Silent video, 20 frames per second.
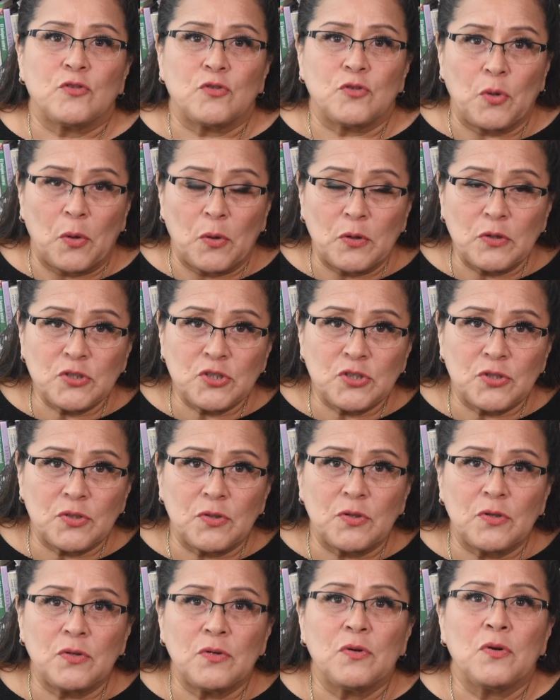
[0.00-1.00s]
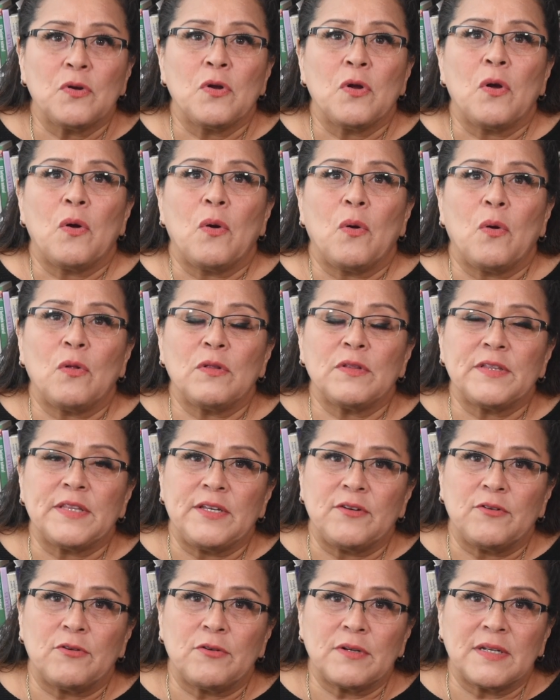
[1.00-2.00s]
torture all
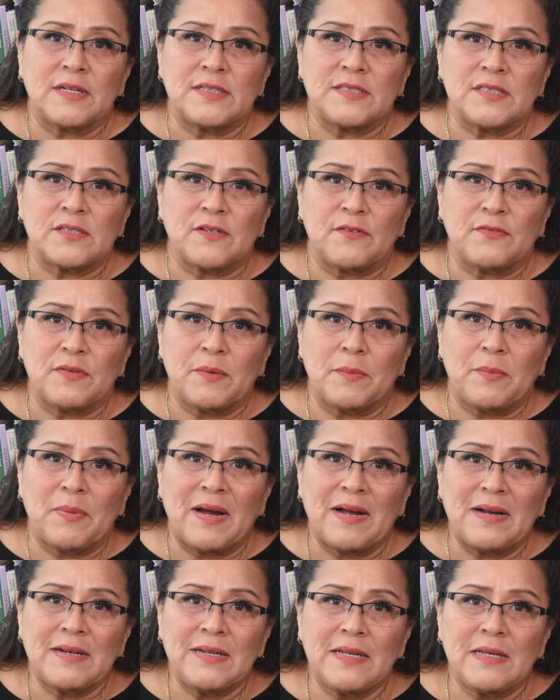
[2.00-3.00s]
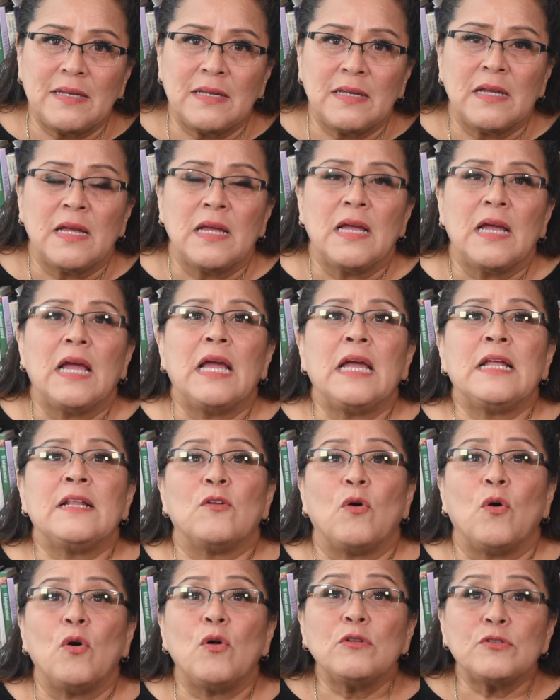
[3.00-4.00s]
the organs of the body,
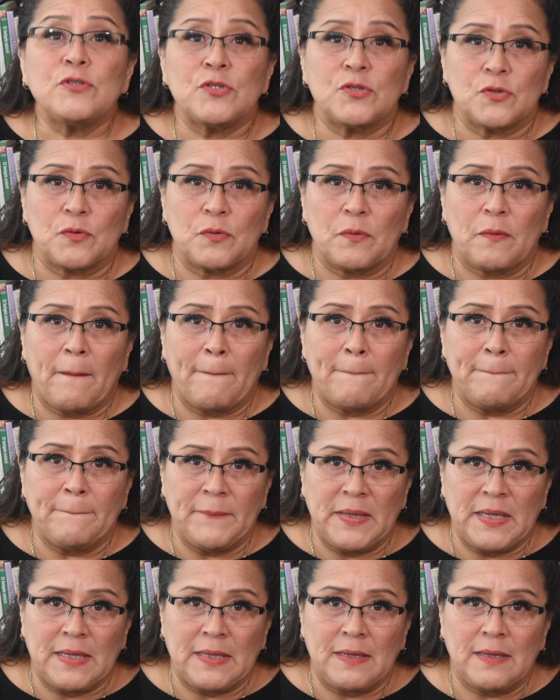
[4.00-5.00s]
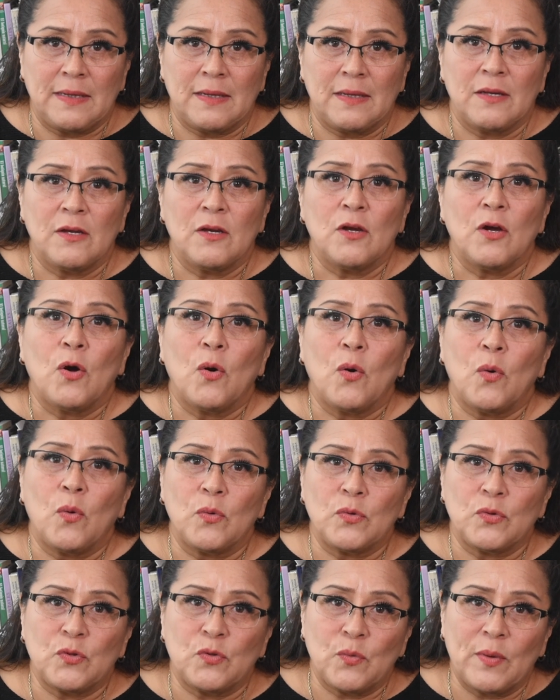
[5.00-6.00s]
and also me,
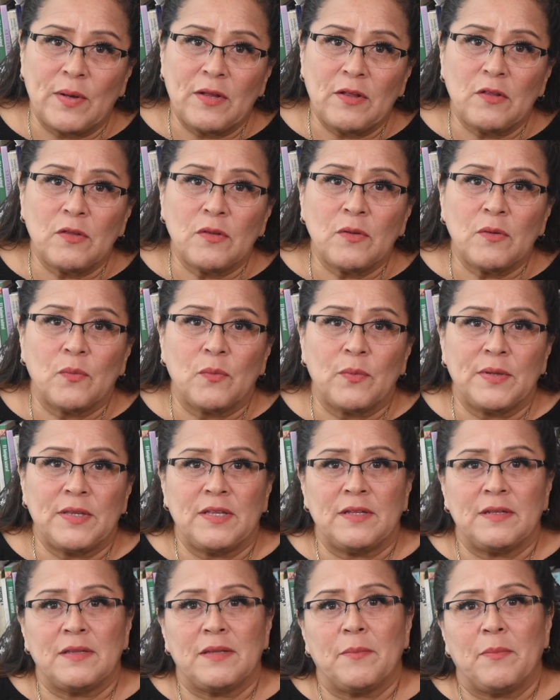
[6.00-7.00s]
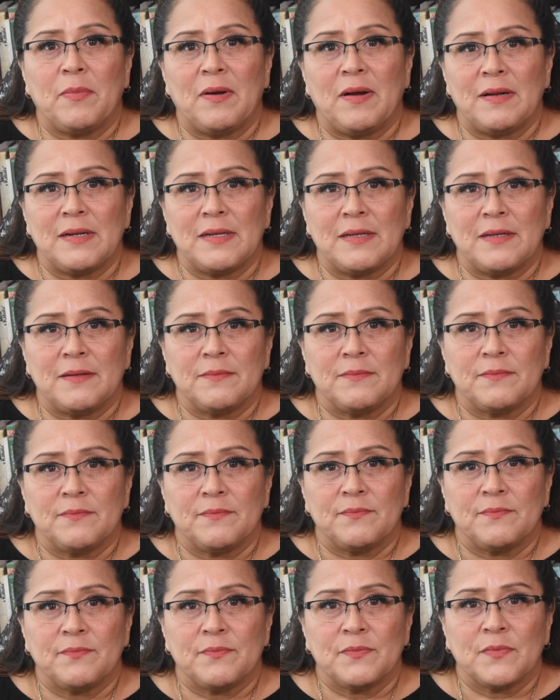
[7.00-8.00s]
who dwell within the body.
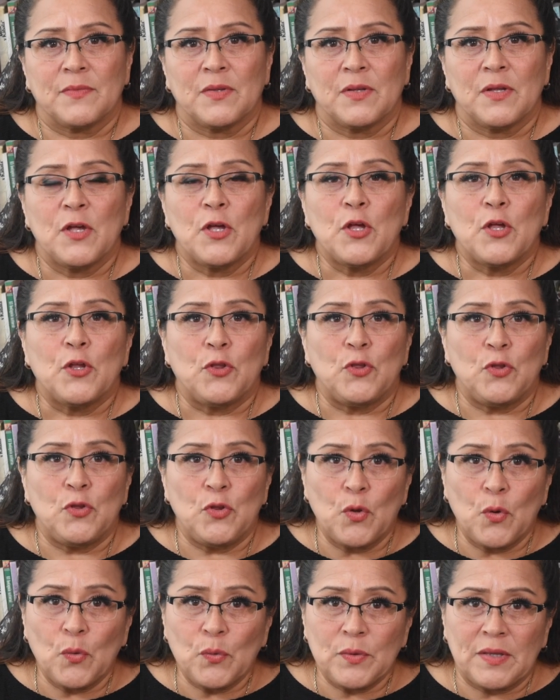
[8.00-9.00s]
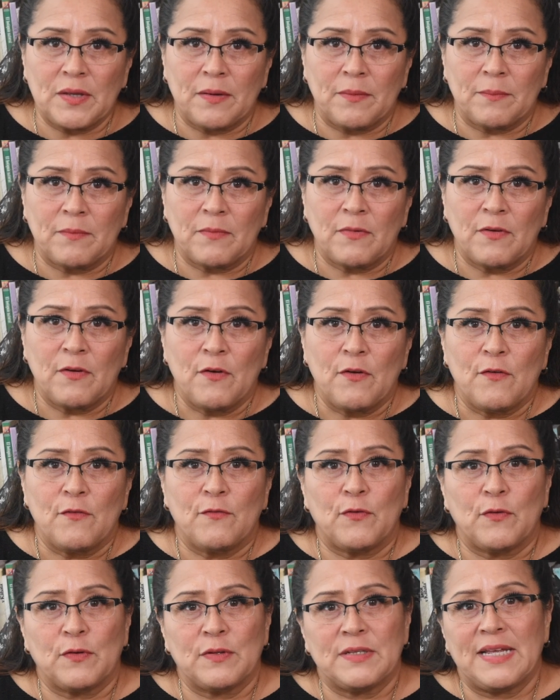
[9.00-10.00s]
Know them,
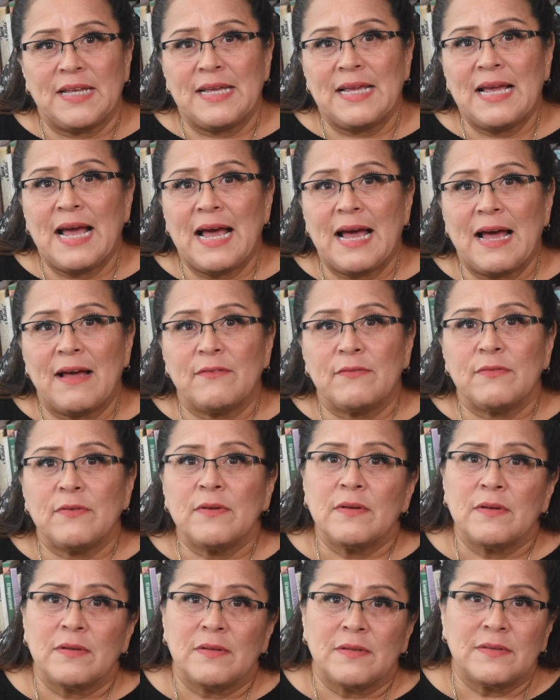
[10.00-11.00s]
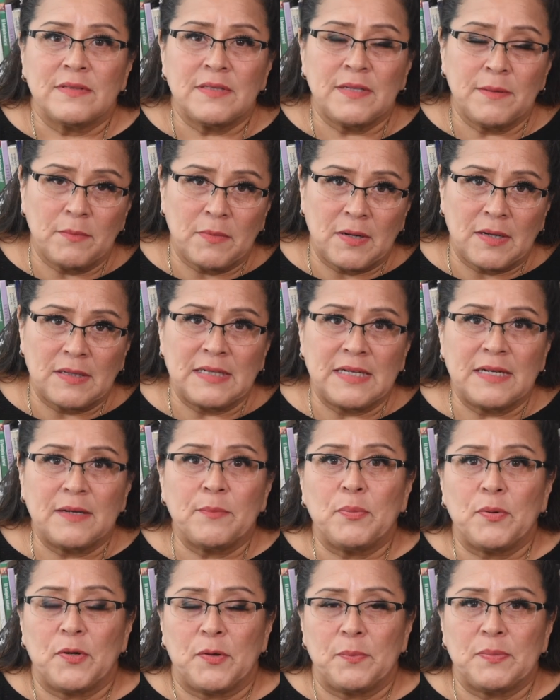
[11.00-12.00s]
for they have demonic
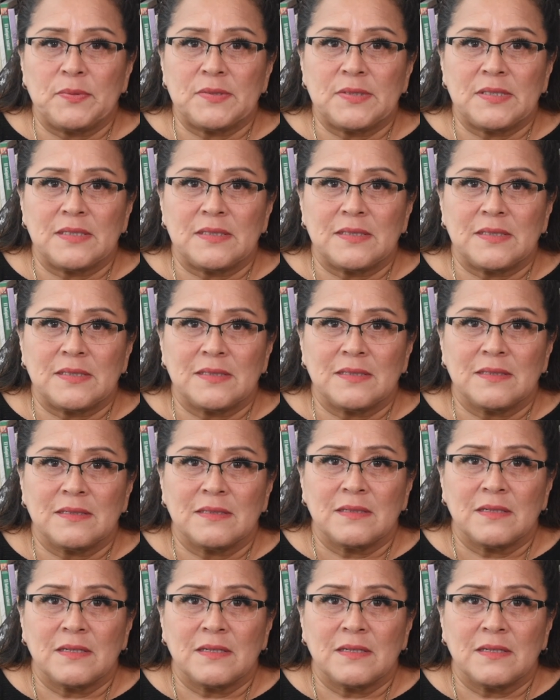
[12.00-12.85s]
purposes.